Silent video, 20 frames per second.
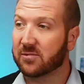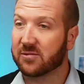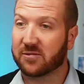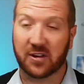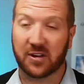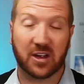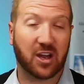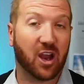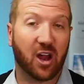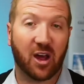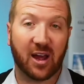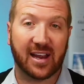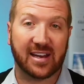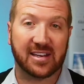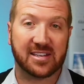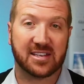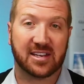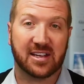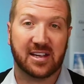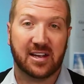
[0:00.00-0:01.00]
clients
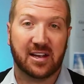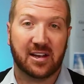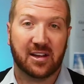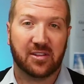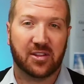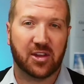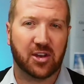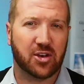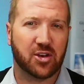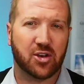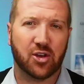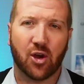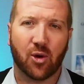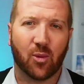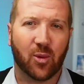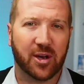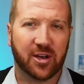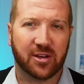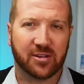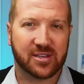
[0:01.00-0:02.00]
that no one
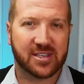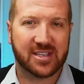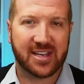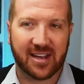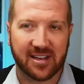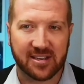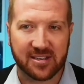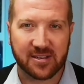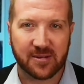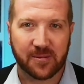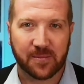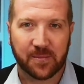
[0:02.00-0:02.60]
else does?